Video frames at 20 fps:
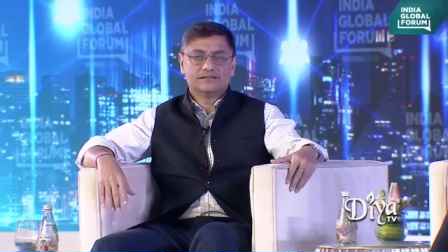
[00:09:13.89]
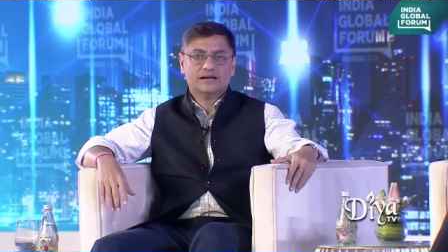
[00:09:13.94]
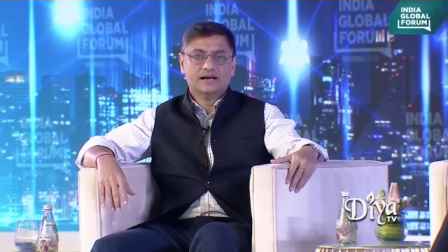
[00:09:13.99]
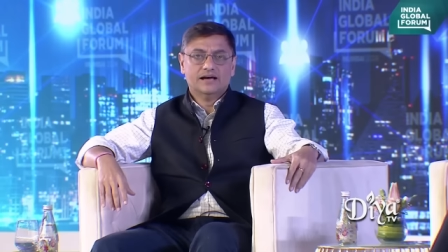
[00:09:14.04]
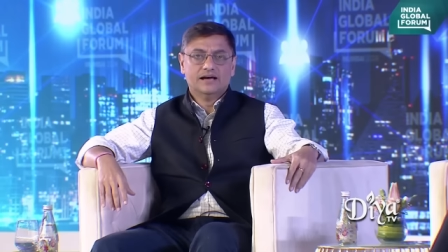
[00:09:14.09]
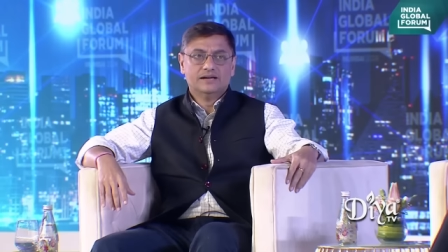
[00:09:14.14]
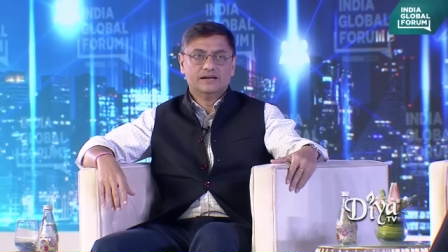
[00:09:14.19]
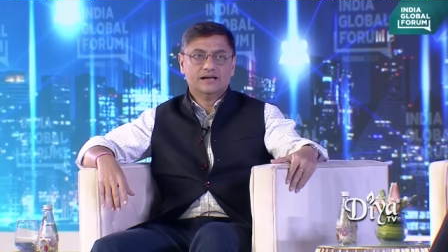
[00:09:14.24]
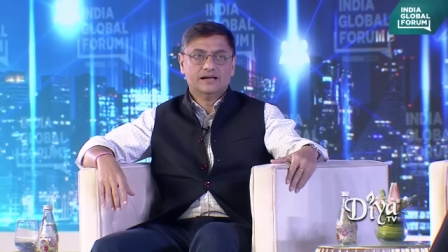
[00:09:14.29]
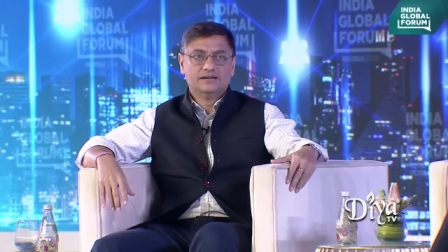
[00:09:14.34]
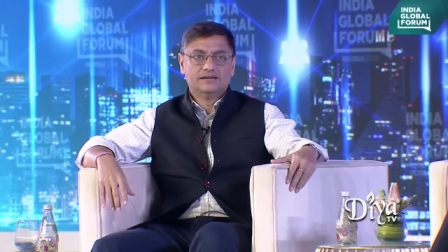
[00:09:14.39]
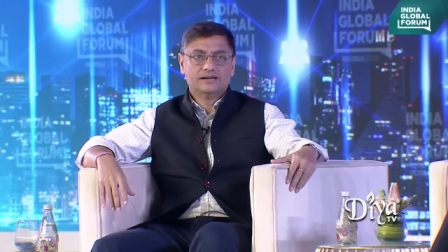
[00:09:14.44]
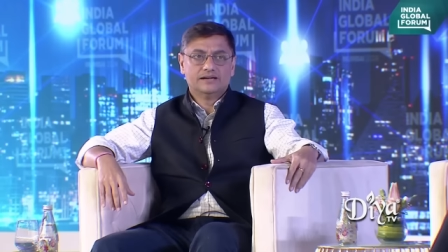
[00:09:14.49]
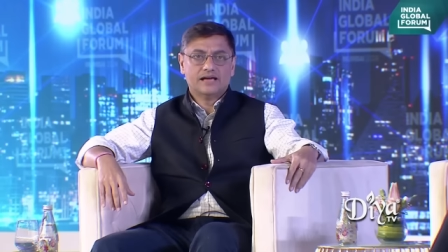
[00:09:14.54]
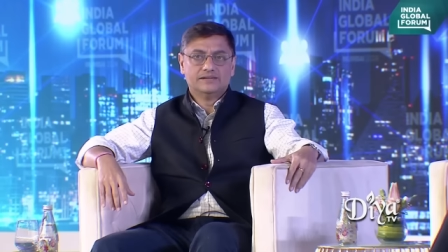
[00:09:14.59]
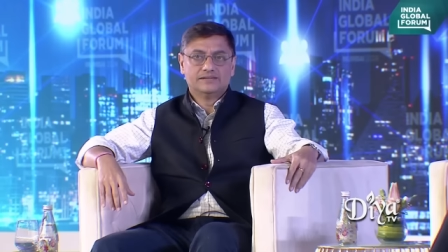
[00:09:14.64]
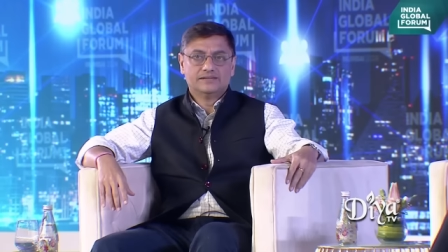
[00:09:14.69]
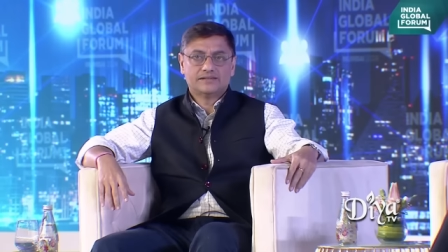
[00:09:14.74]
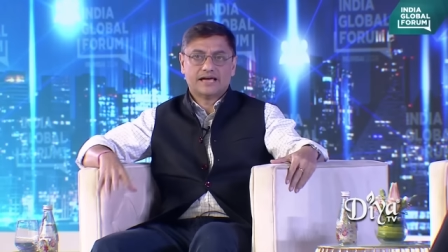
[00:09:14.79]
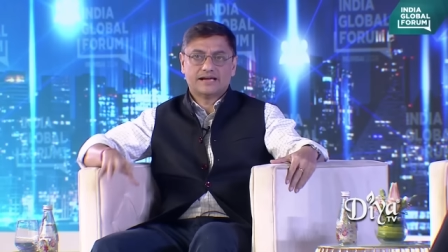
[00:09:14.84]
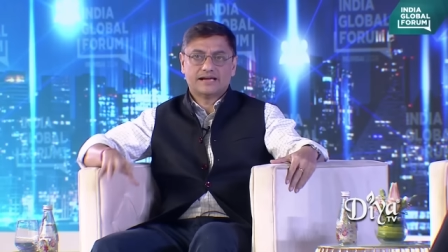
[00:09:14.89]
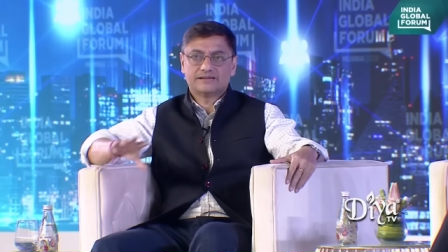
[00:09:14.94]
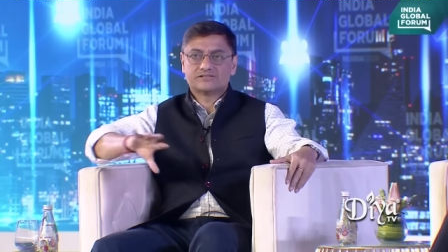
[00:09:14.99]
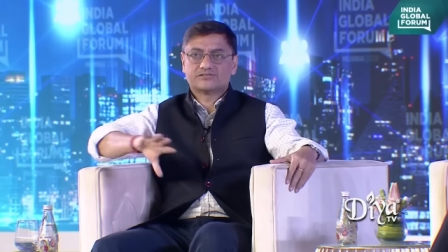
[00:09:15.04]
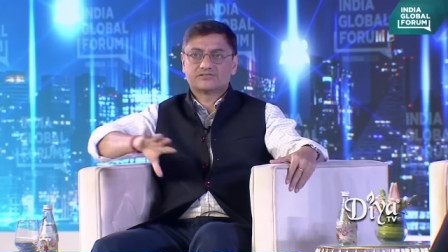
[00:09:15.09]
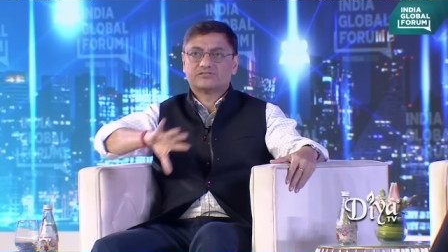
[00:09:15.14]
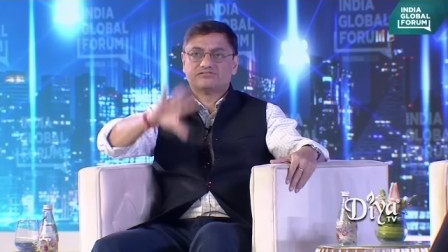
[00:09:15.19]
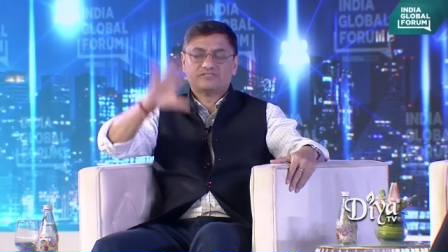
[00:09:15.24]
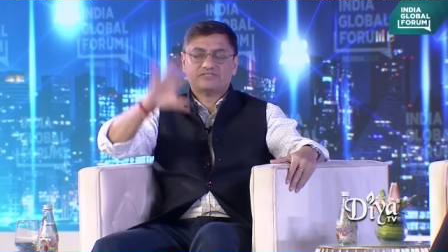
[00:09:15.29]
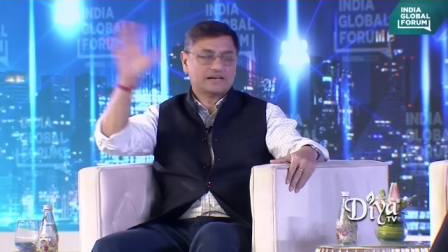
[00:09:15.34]
that has
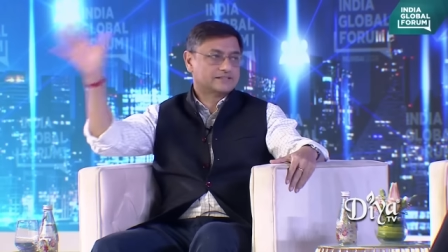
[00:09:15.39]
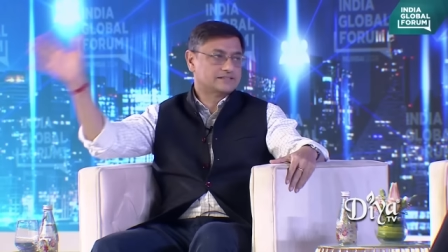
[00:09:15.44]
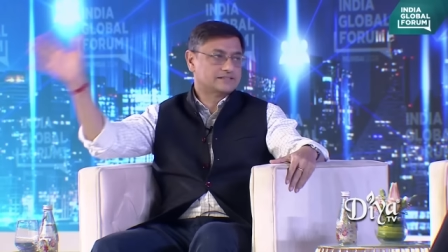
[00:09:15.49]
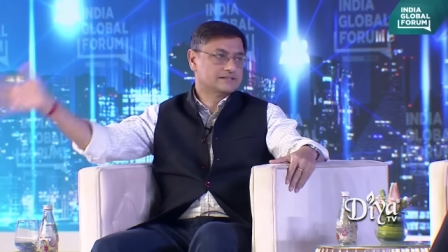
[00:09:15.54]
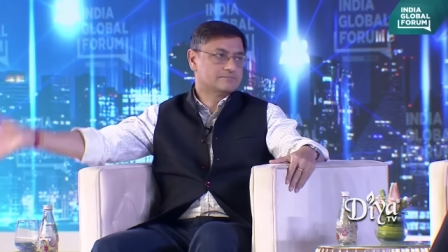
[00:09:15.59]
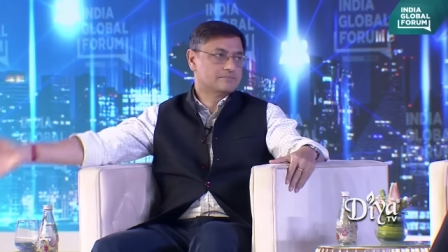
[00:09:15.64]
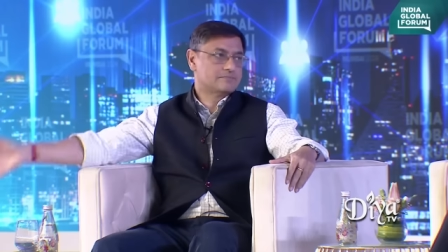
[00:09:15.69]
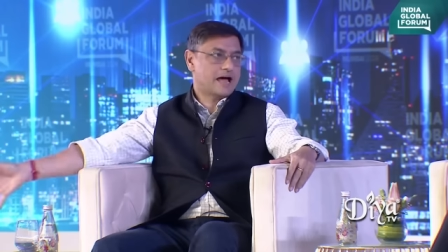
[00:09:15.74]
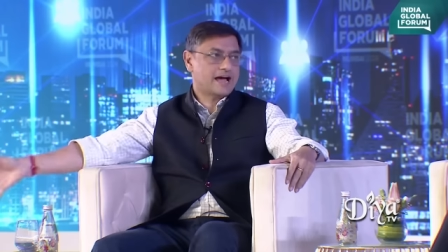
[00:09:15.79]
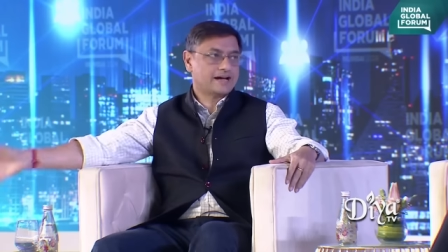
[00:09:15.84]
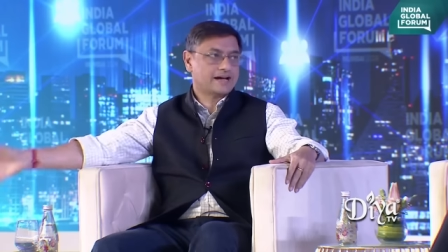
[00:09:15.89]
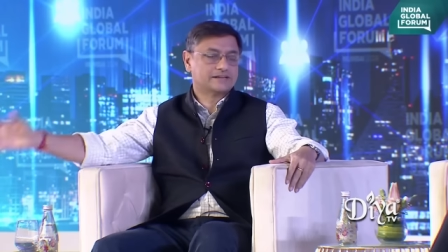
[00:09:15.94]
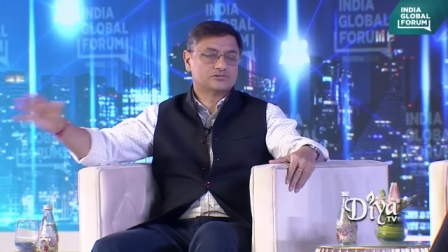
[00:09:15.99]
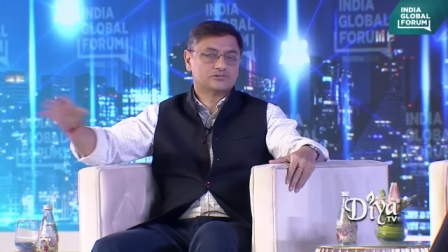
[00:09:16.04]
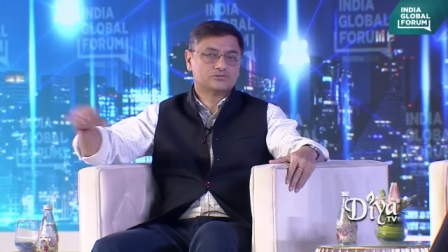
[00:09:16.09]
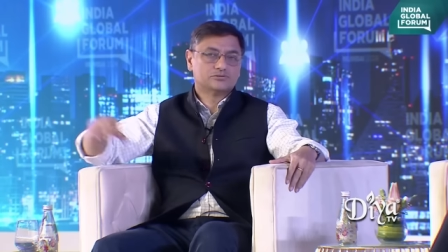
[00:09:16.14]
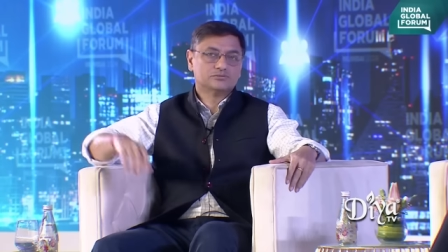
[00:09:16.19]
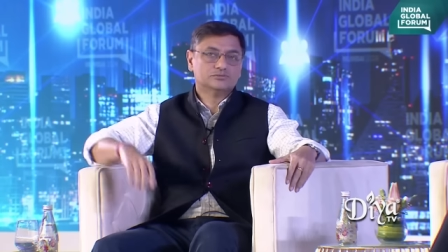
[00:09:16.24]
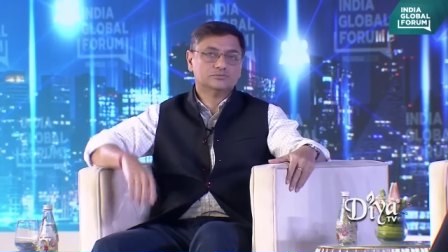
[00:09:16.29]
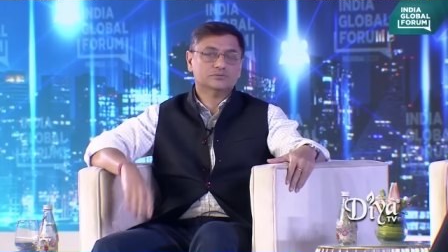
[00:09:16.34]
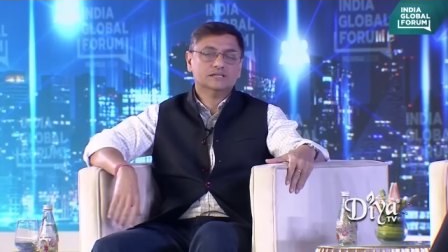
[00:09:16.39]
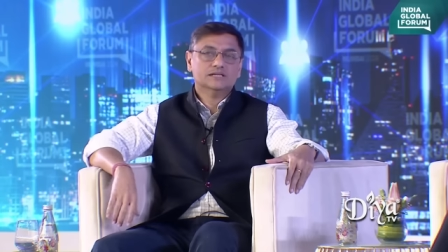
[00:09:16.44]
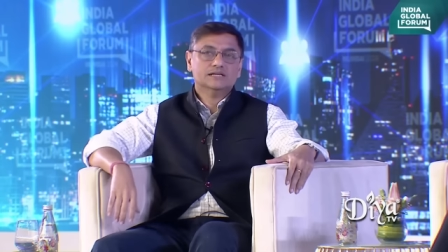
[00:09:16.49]
reflected back to